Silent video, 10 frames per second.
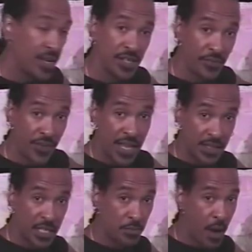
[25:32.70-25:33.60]
to fight
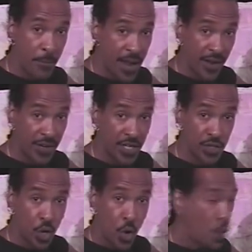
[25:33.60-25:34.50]
these
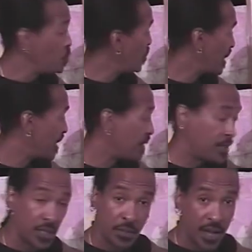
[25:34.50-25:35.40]
barbarians who don't care
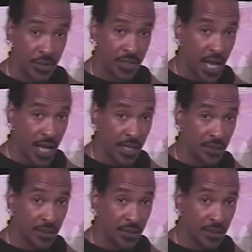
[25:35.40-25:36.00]
anything about God.